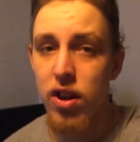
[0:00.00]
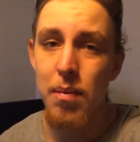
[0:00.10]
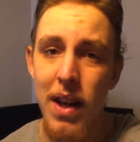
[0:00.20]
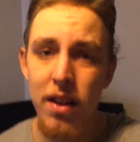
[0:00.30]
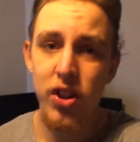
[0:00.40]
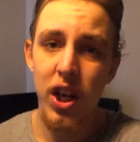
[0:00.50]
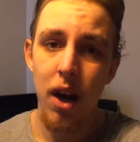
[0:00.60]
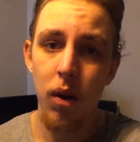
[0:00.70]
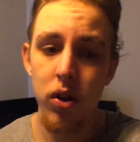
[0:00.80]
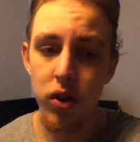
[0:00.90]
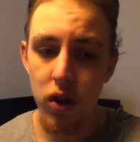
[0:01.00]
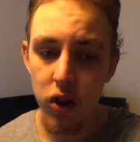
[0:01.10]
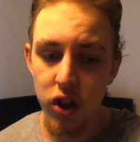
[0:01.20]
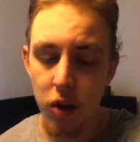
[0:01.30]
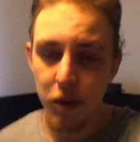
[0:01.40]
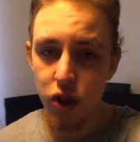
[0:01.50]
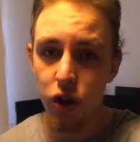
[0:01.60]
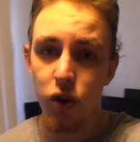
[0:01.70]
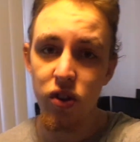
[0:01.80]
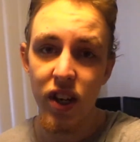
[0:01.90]
jumped out the shower, just got to chuck my
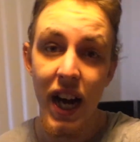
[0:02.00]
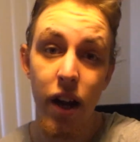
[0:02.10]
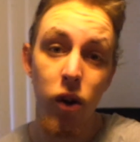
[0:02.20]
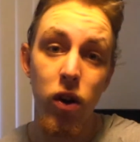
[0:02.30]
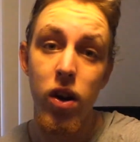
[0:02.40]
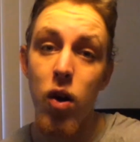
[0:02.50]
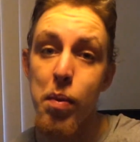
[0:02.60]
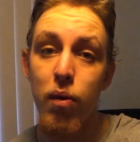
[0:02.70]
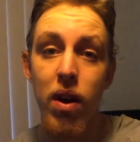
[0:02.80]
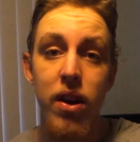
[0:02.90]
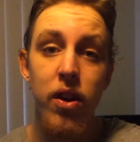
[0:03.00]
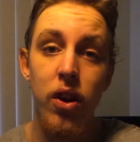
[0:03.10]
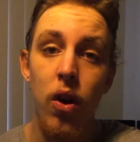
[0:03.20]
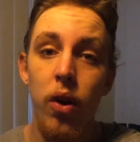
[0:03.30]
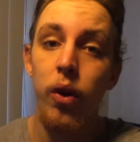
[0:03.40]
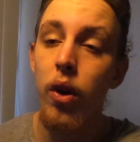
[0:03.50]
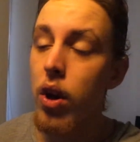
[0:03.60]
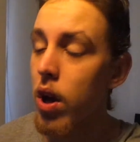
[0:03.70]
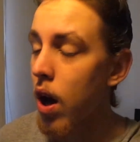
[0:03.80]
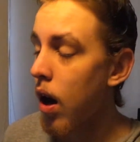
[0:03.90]
shoes and hat on and I'll be ready to go.
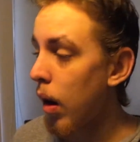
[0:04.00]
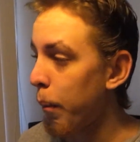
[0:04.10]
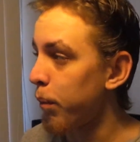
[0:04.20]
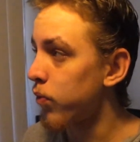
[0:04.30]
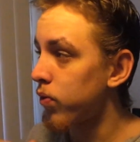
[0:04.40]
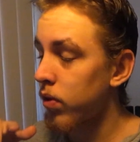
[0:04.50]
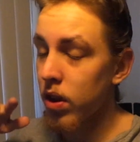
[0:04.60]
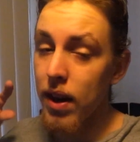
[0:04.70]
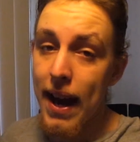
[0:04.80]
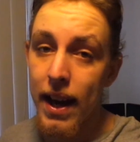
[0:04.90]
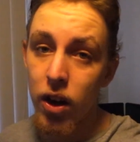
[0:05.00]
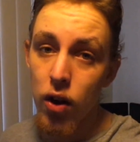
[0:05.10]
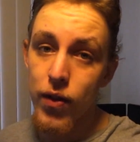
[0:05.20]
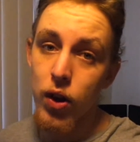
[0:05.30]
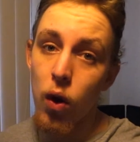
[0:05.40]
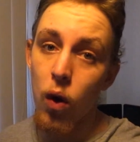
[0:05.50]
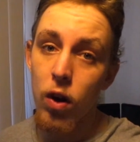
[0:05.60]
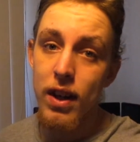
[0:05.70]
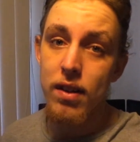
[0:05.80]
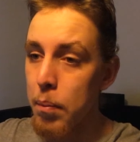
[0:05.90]
Heading over to
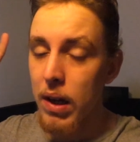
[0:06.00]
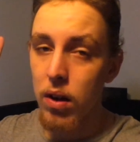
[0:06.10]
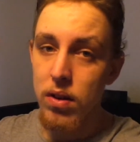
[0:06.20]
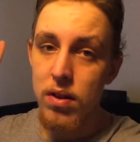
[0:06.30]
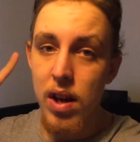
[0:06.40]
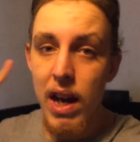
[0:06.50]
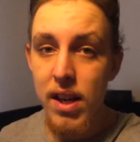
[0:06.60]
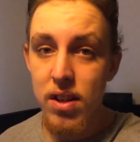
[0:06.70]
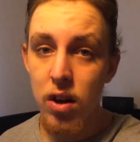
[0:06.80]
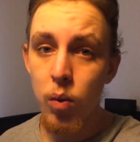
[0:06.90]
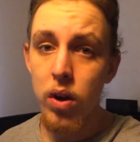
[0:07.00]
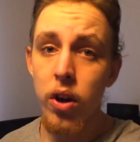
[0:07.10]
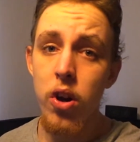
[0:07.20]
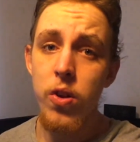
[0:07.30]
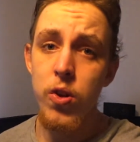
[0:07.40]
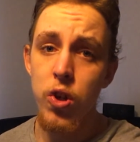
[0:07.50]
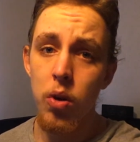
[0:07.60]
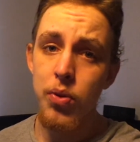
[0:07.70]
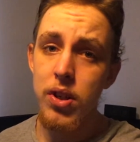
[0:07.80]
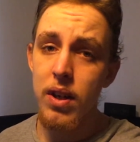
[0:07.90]
Corey's because he's going to want to go to the
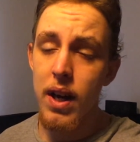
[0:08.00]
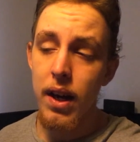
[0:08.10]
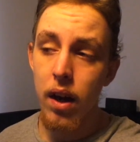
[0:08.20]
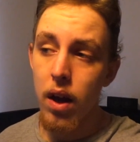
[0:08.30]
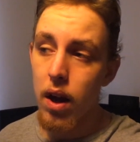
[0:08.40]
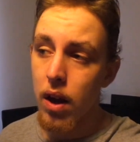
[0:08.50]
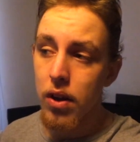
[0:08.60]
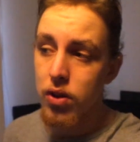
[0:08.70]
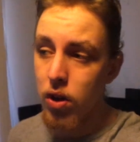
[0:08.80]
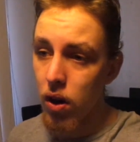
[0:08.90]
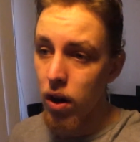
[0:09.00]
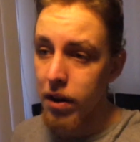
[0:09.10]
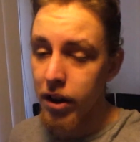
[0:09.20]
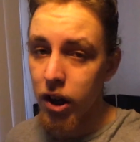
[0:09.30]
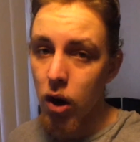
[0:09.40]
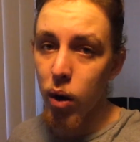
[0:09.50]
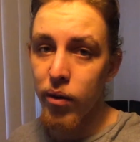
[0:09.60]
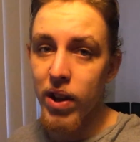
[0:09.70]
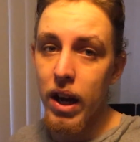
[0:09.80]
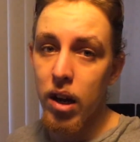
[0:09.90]
shops today, so I'm going to go over
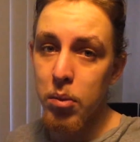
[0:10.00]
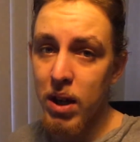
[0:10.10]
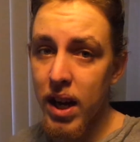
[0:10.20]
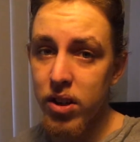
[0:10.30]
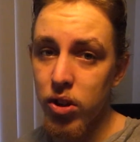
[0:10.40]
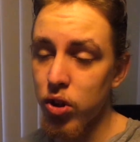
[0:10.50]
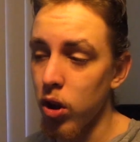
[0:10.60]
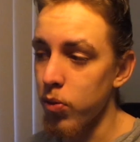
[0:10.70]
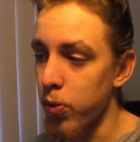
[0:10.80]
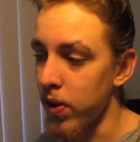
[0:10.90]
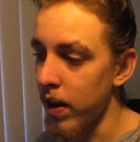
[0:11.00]
there and I'm going to head to the shops with